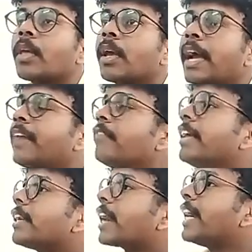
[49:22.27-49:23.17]
And
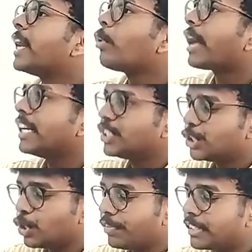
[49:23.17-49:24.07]
we'll write down an
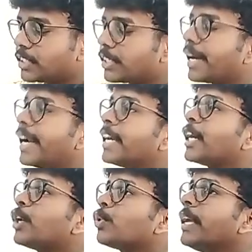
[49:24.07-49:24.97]
issue which is related
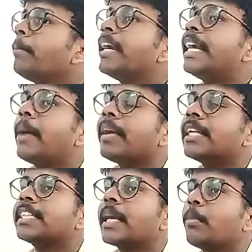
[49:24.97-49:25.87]
to the midday meal
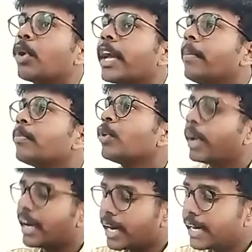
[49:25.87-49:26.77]
scheme. Okay, you can
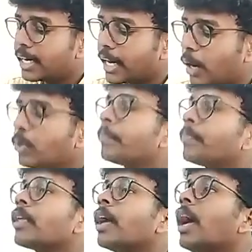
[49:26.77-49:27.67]
write it down.
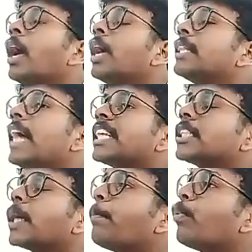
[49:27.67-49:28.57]
There is
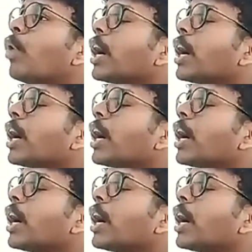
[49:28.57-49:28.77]
a poor